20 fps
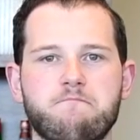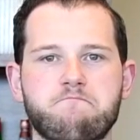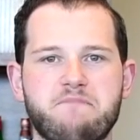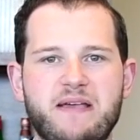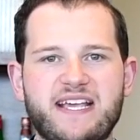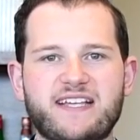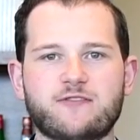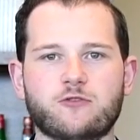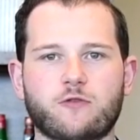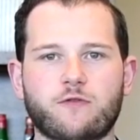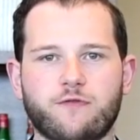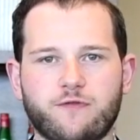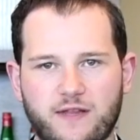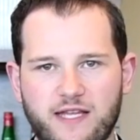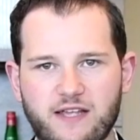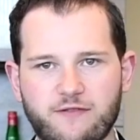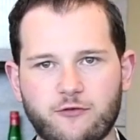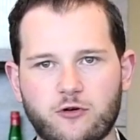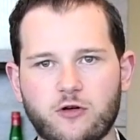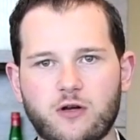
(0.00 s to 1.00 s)
basil
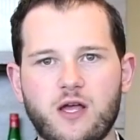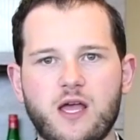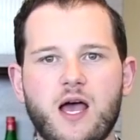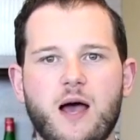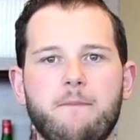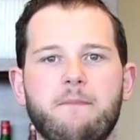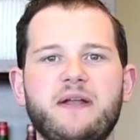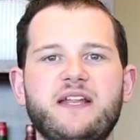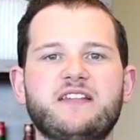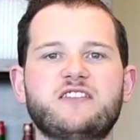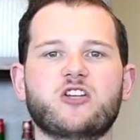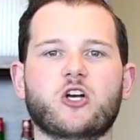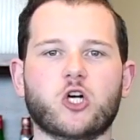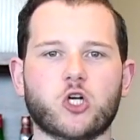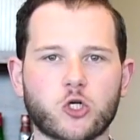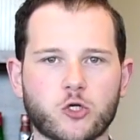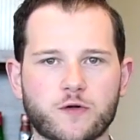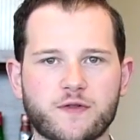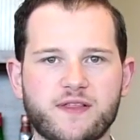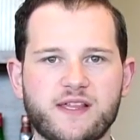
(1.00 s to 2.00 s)
flavor, but it's
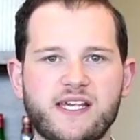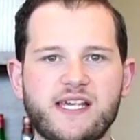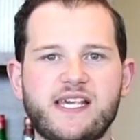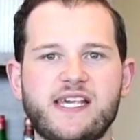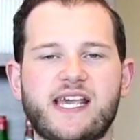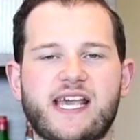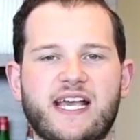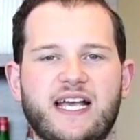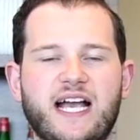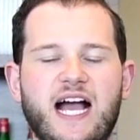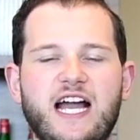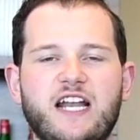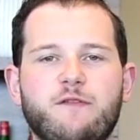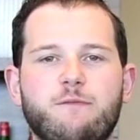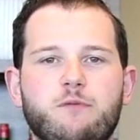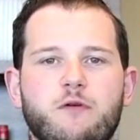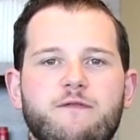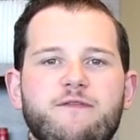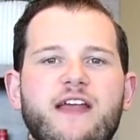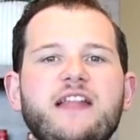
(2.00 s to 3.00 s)
earthy. It kind
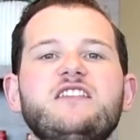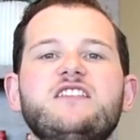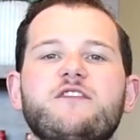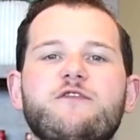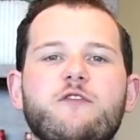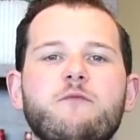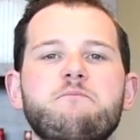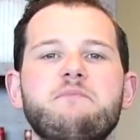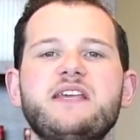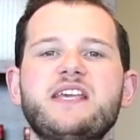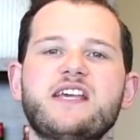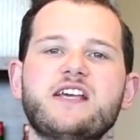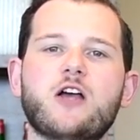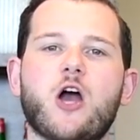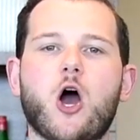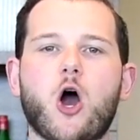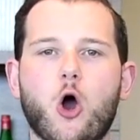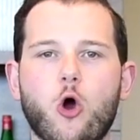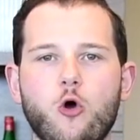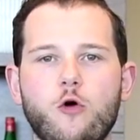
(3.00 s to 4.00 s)
of prevents it from being
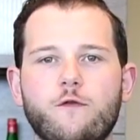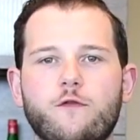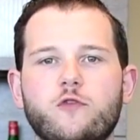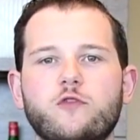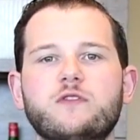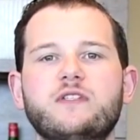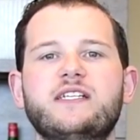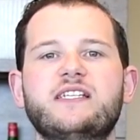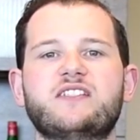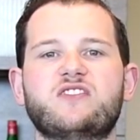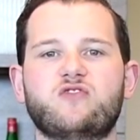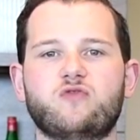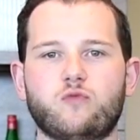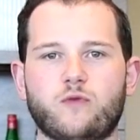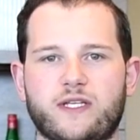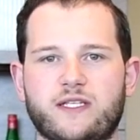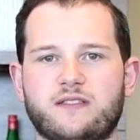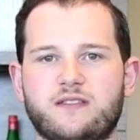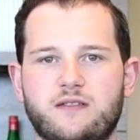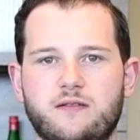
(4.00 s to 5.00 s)
overly
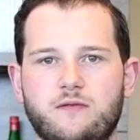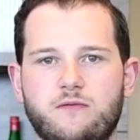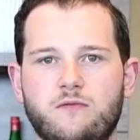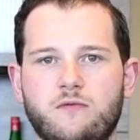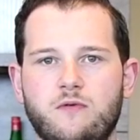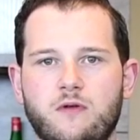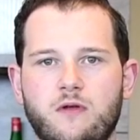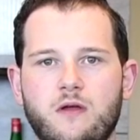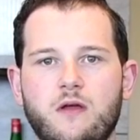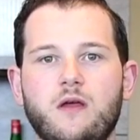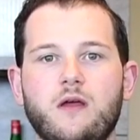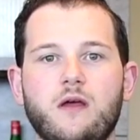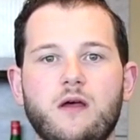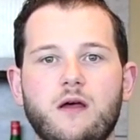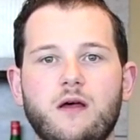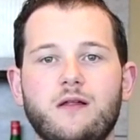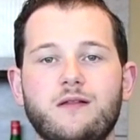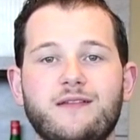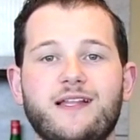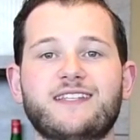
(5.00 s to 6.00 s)
sweet.
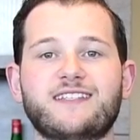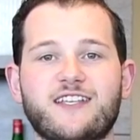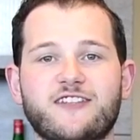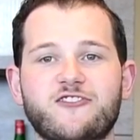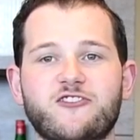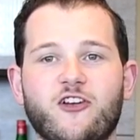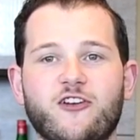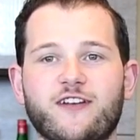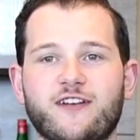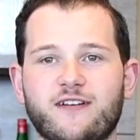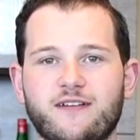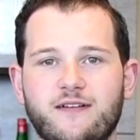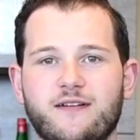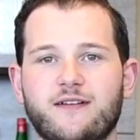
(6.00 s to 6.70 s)
Let's get started.